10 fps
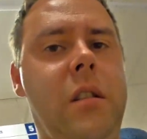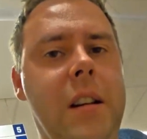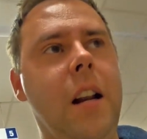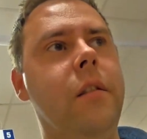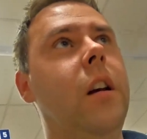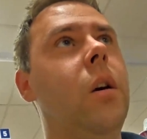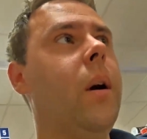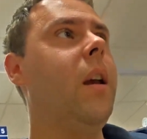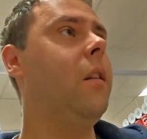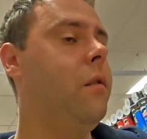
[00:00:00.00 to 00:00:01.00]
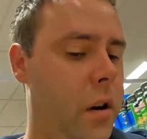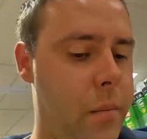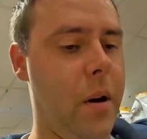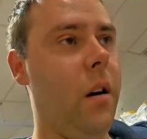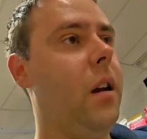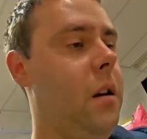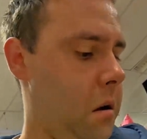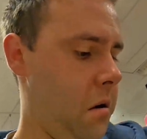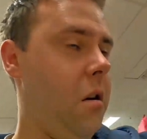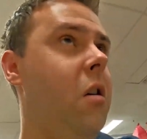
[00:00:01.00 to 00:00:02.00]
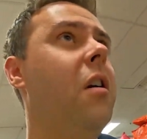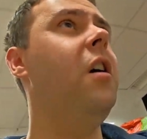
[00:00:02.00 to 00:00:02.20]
Let's get out of here quick and get the free parking. Got